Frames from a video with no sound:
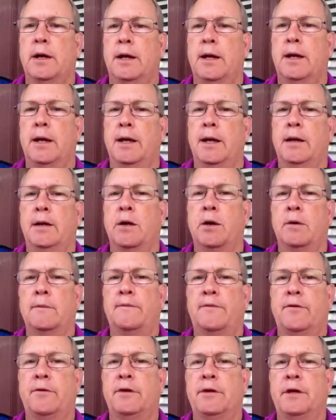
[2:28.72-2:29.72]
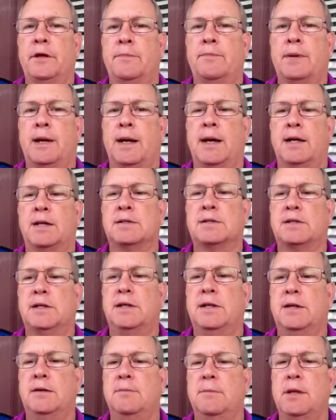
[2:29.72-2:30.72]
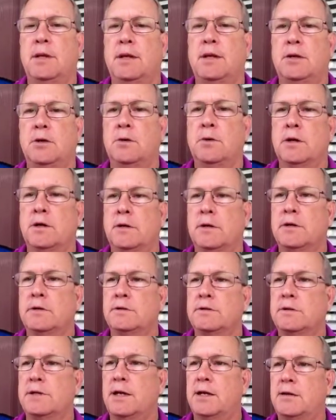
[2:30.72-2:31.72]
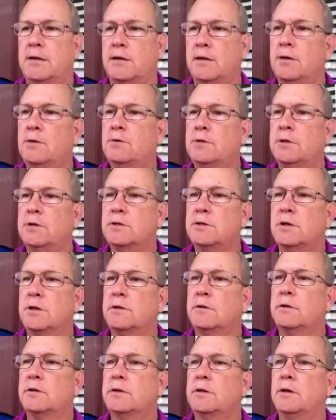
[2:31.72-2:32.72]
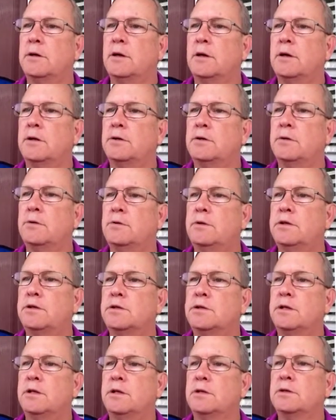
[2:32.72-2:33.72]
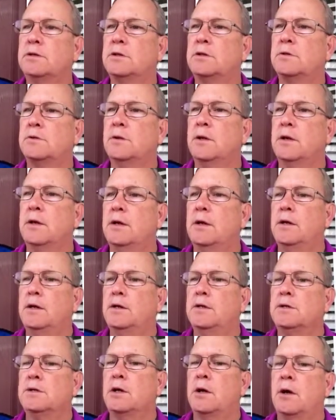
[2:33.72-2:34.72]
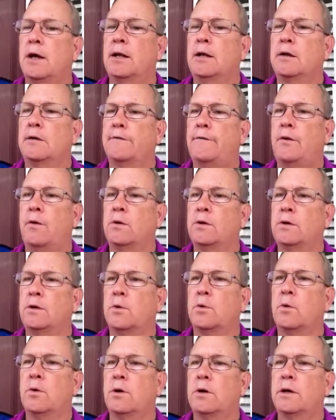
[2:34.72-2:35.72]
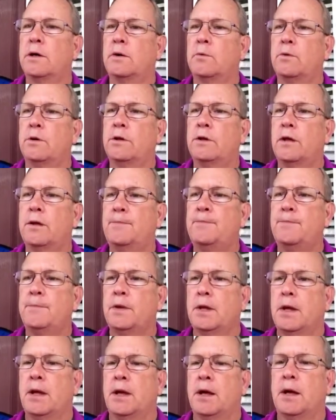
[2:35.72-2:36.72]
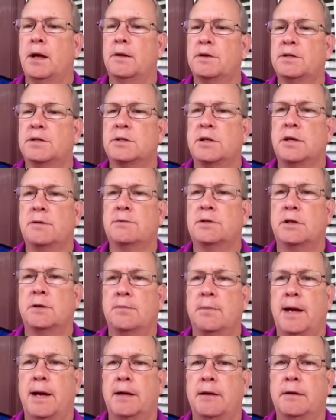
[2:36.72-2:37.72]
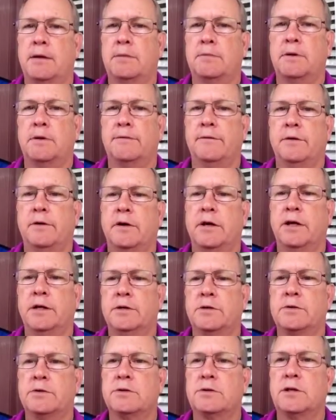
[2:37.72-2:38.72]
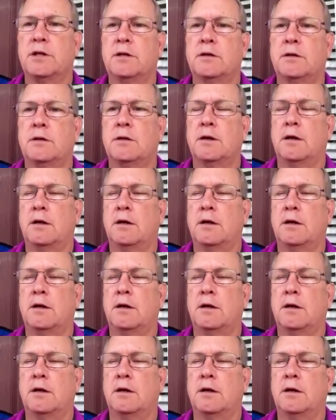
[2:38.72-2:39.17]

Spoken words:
and hopefully by seeing me you can understand that you can certainly do this thing too. So I look forward to working with you. The subject matter can be very interesting.